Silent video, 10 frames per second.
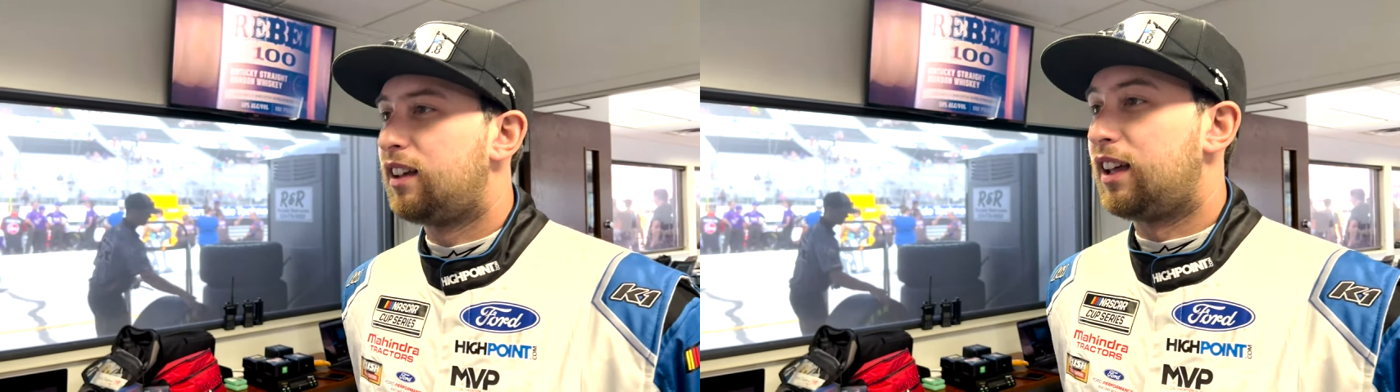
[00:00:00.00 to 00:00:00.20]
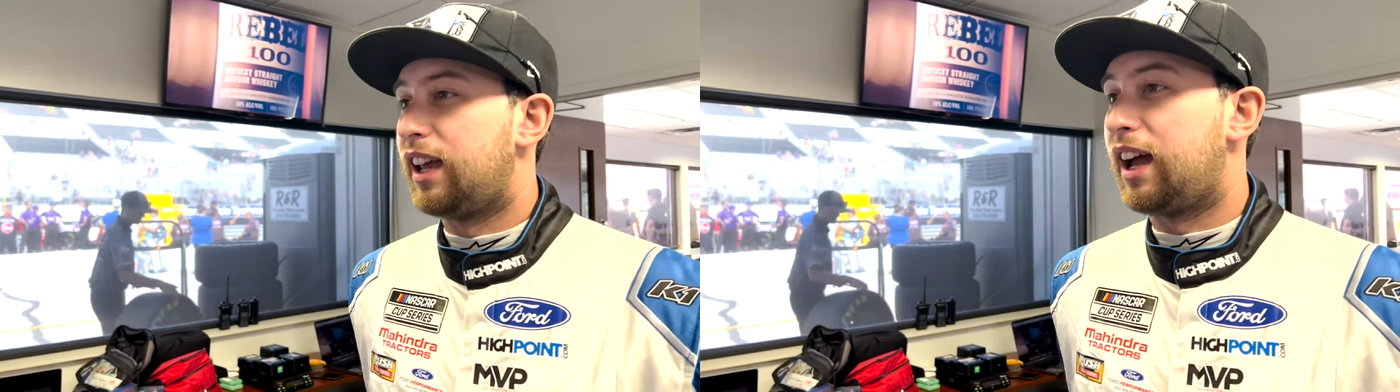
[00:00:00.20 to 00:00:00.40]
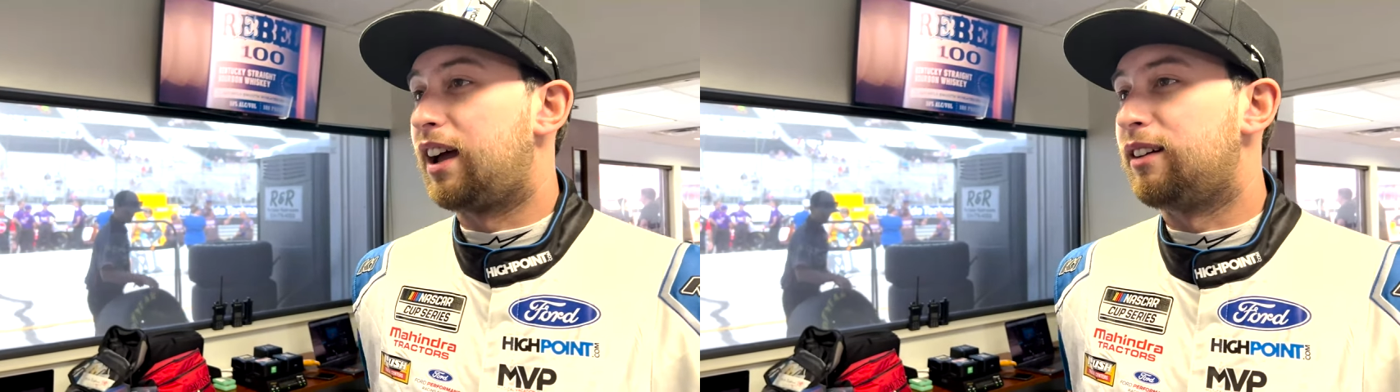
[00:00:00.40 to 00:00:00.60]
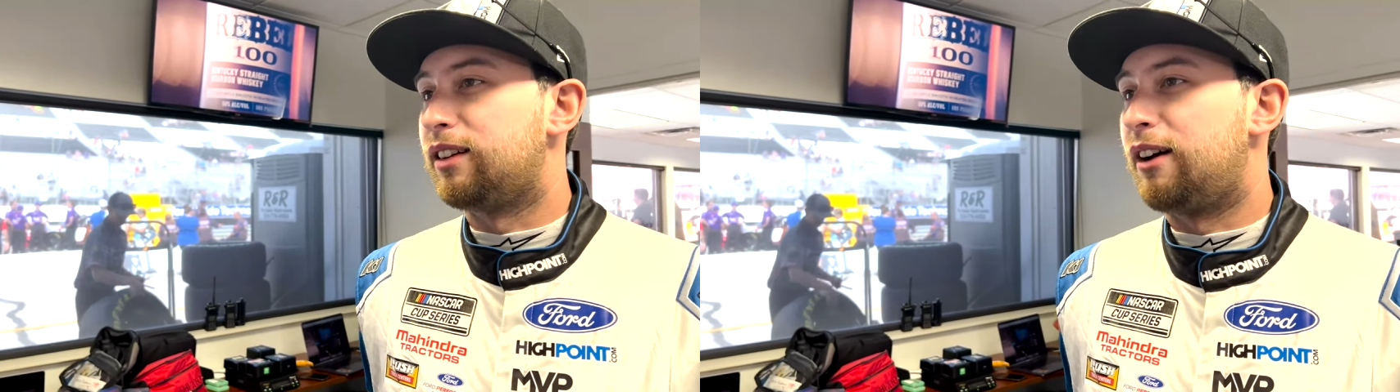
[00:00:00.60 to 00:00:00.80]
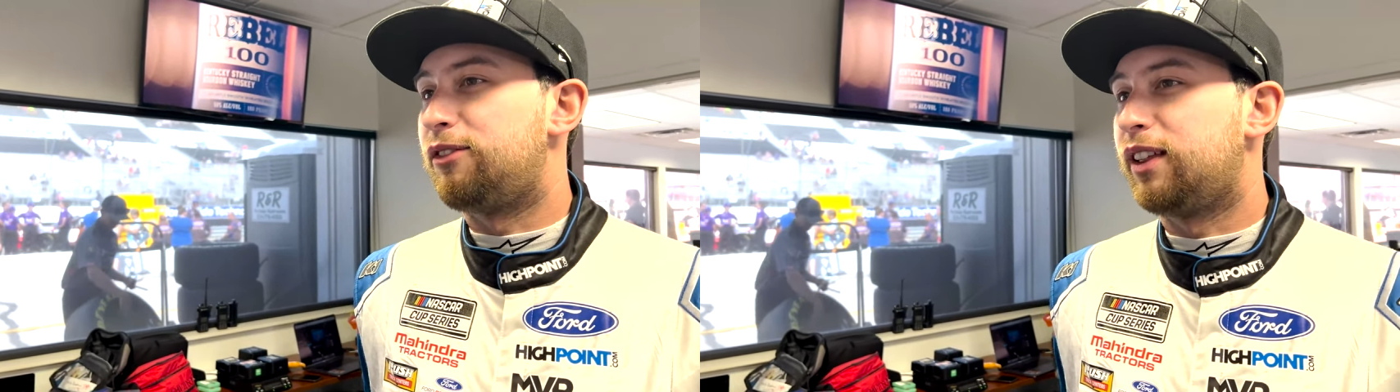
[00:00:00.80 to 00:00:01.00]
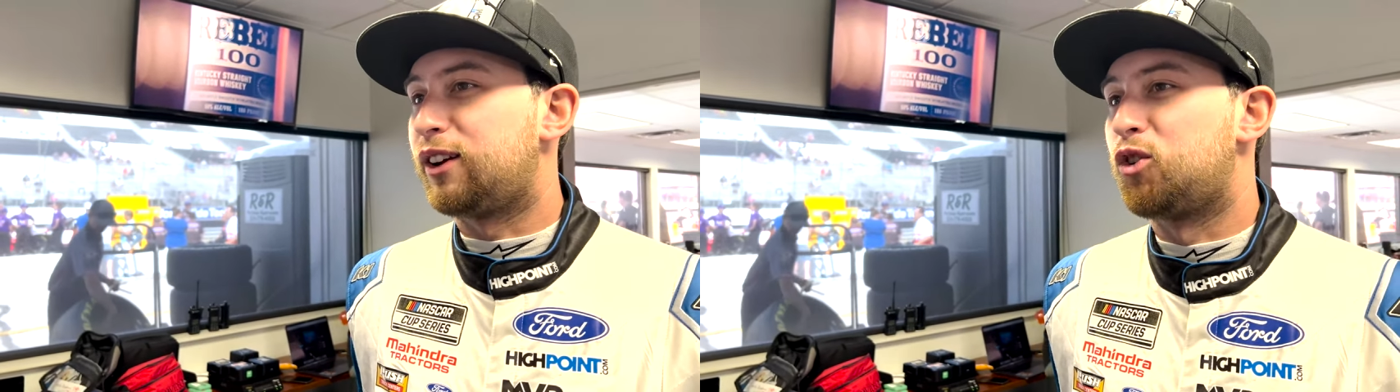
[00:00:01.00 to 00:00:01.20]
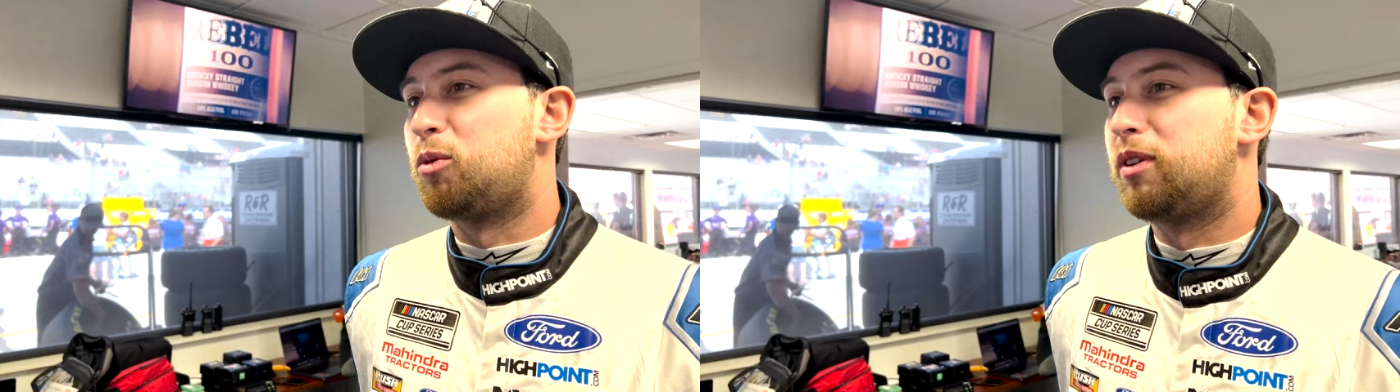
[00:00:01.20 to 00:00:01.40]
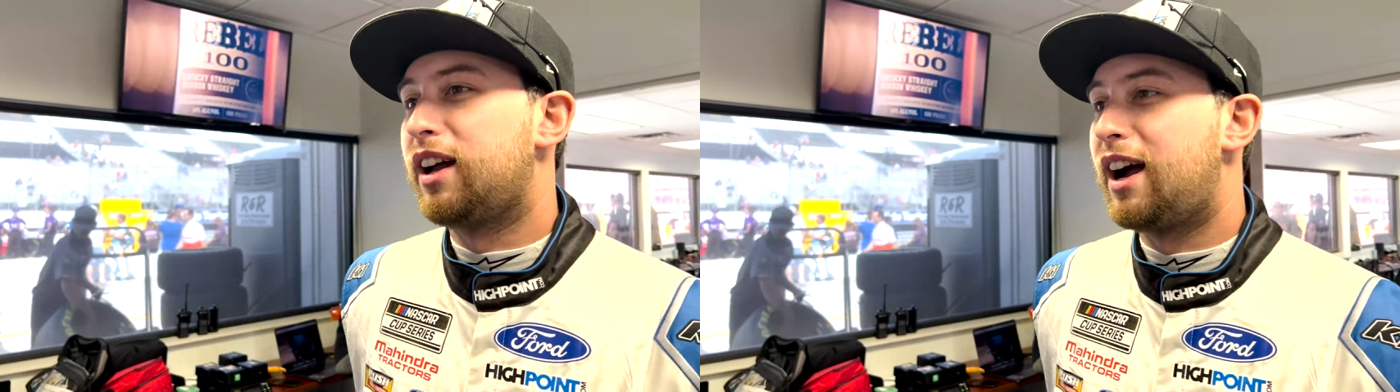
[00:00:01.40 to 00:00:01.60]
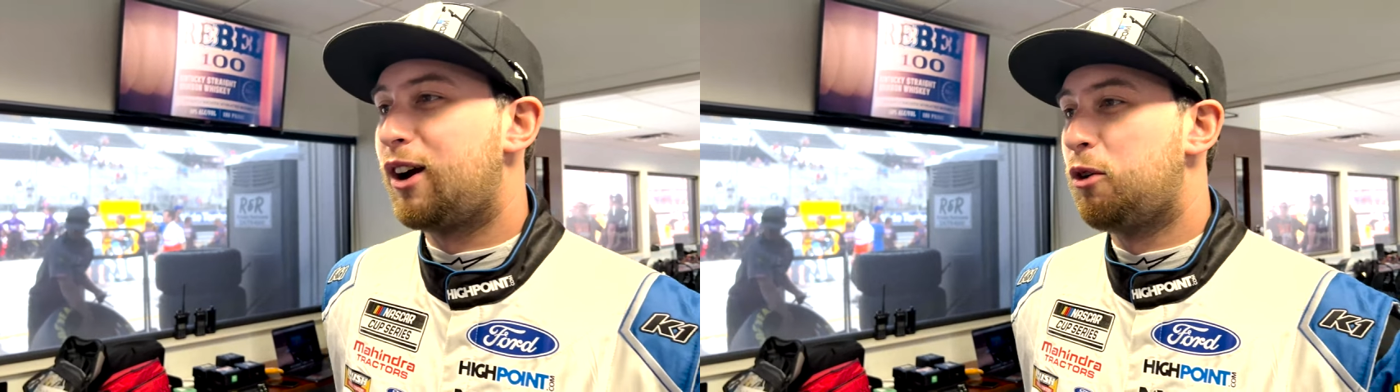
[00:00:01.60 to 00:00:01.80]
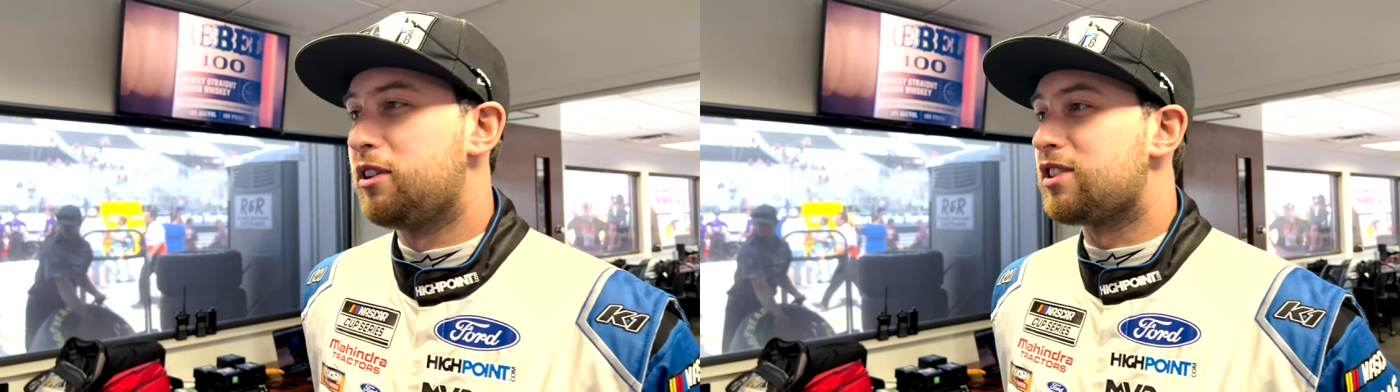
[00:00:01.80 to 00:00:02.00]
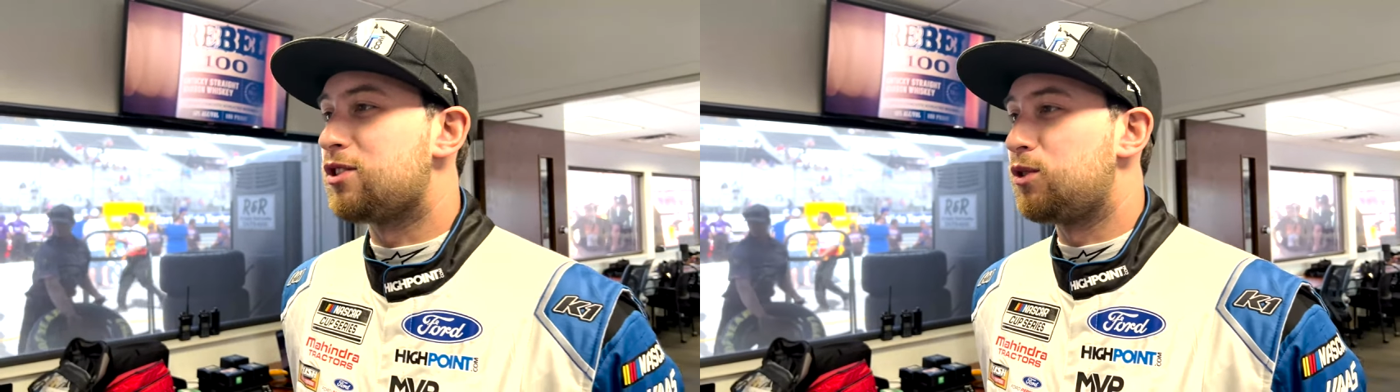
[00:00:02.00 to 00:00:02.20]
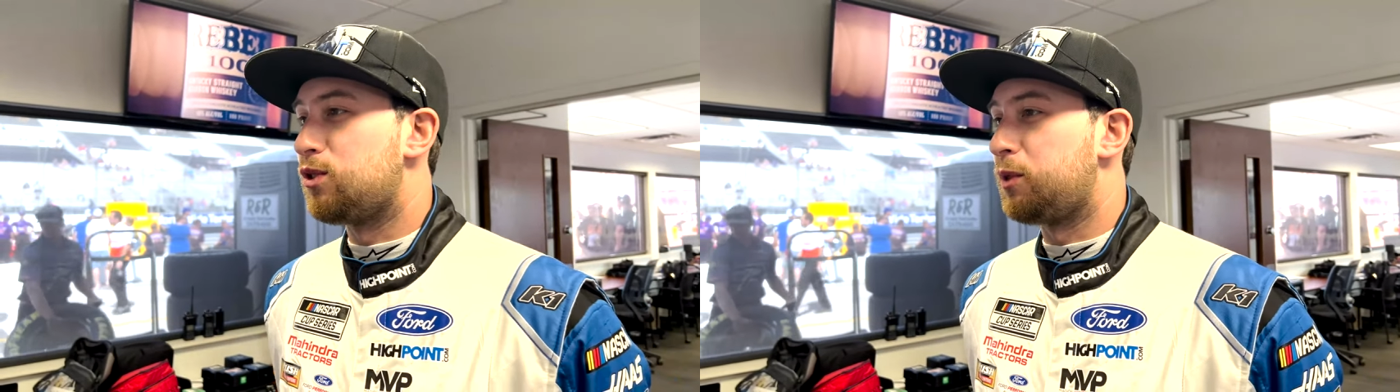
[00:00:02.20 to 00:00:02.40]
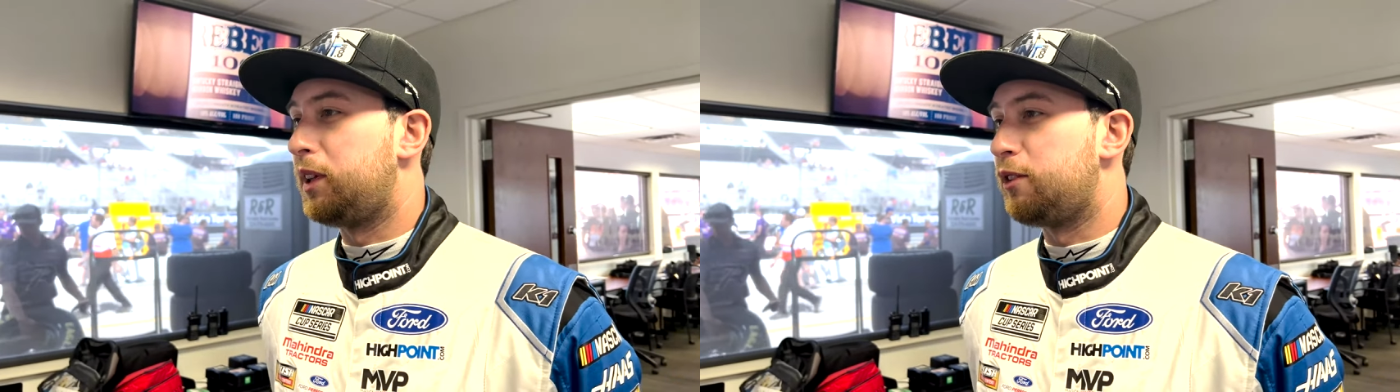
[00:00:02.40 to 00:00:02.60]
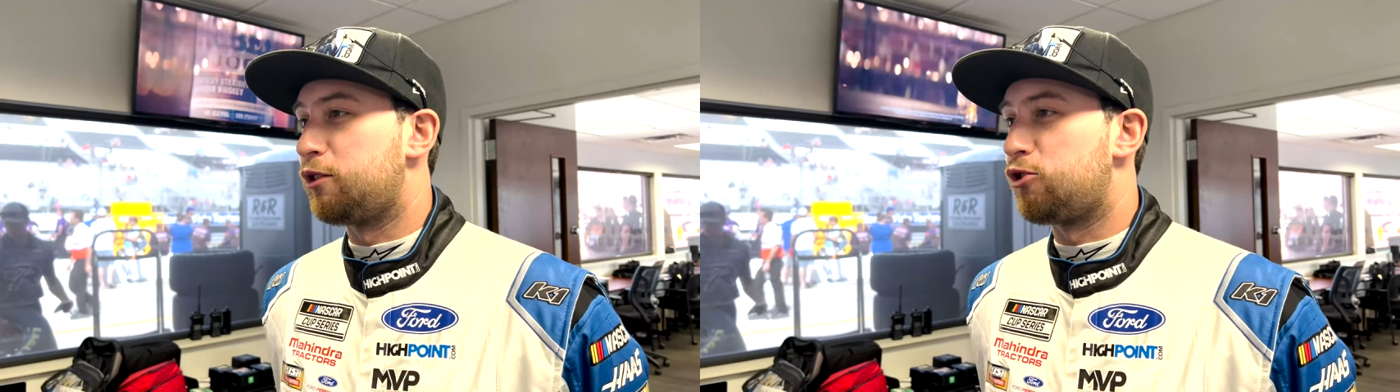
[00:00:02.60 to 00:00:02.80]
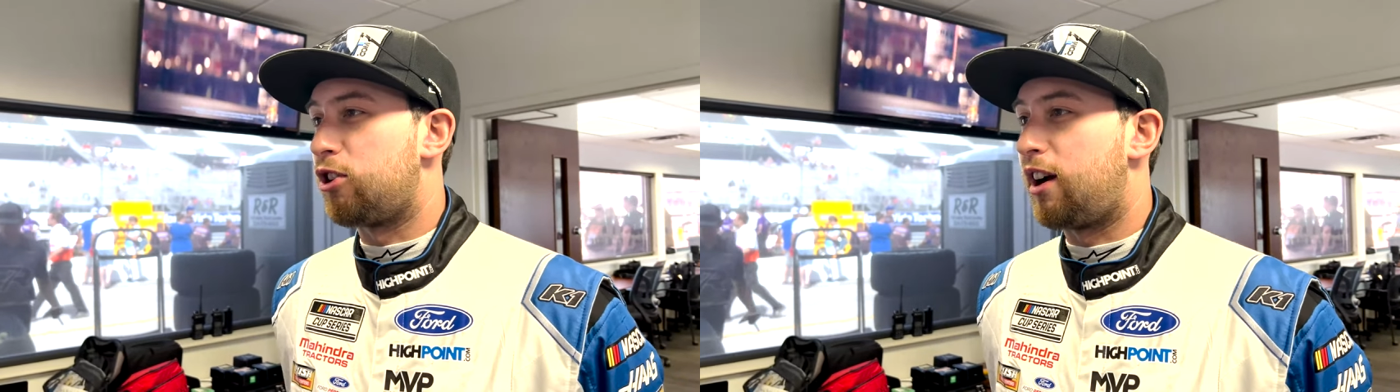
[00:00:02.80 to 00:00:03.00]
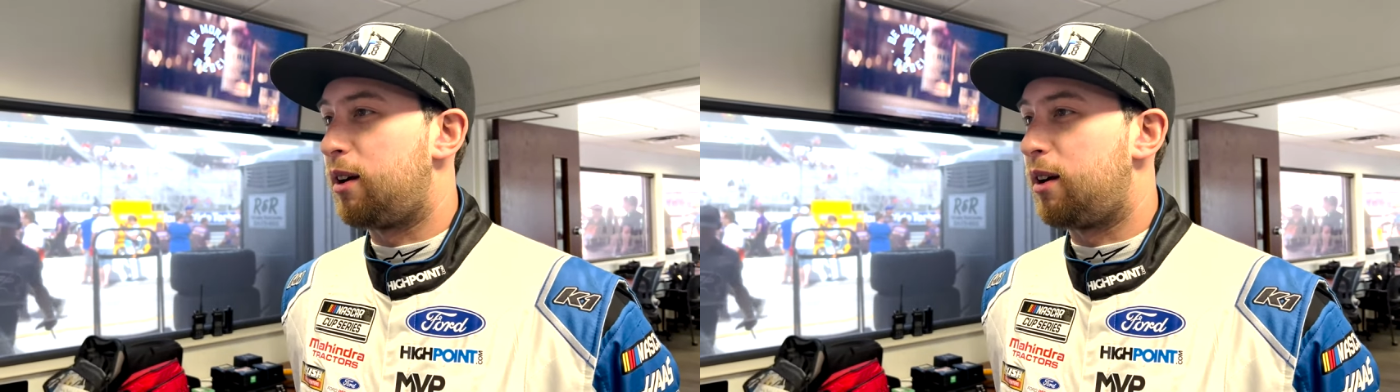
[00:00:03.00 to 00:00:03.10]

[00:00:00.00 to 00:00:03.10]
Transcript: Yeah, I feel like normally I always, as soon as we leave the track,